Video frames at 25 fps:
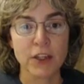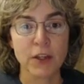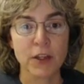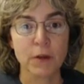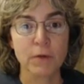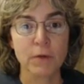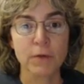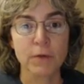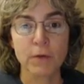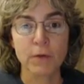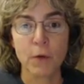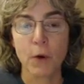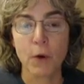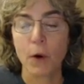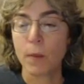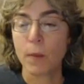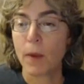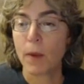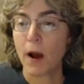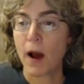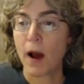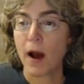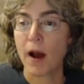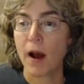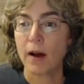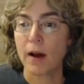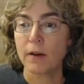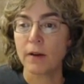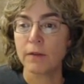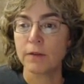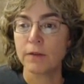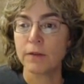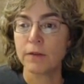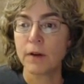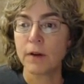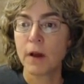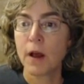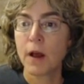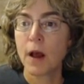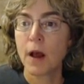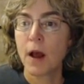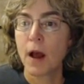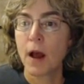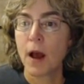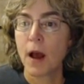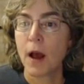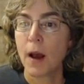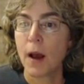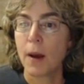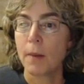in the form of
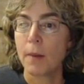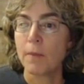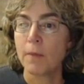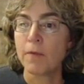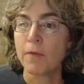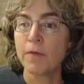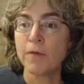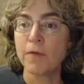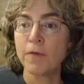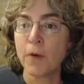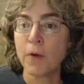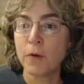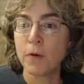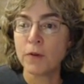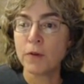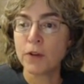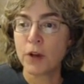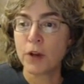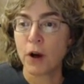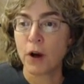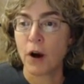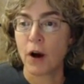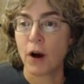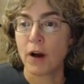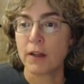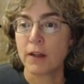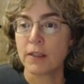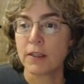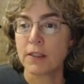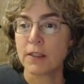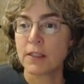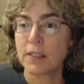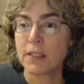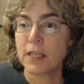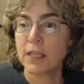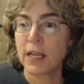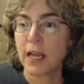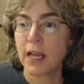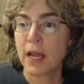photons,